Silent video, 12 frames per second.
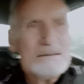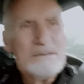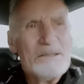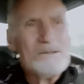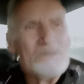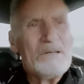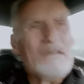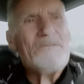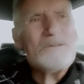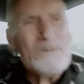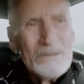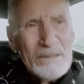You know,
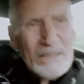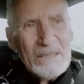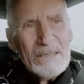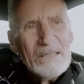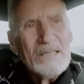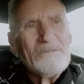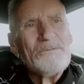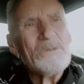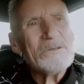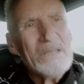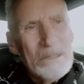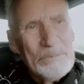if you're
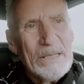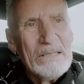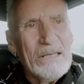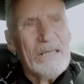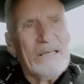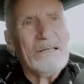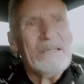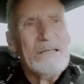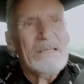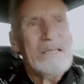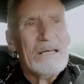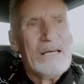coming here
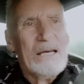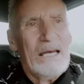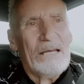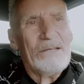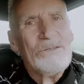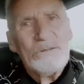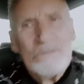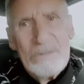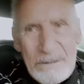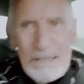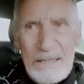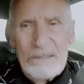and you
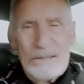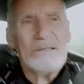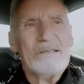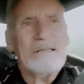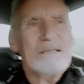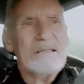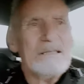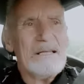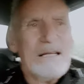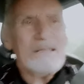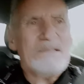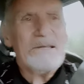think
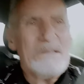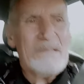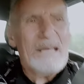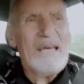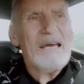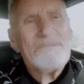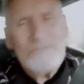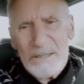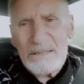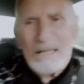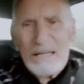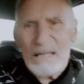that
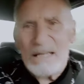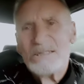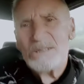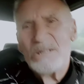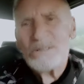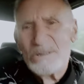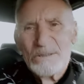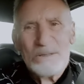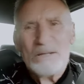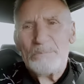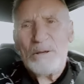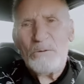everything is just
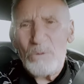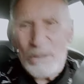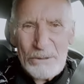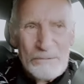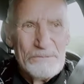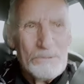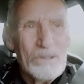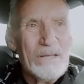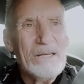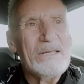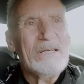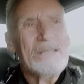going to be wonderful,
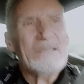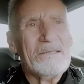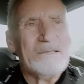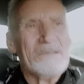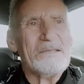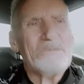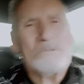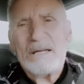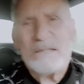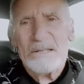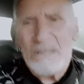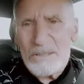that the
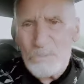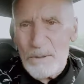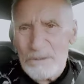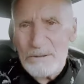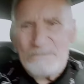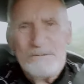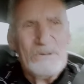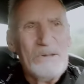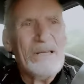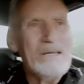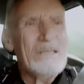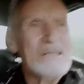weather is
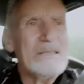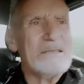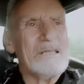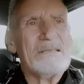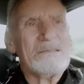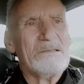wonderful, that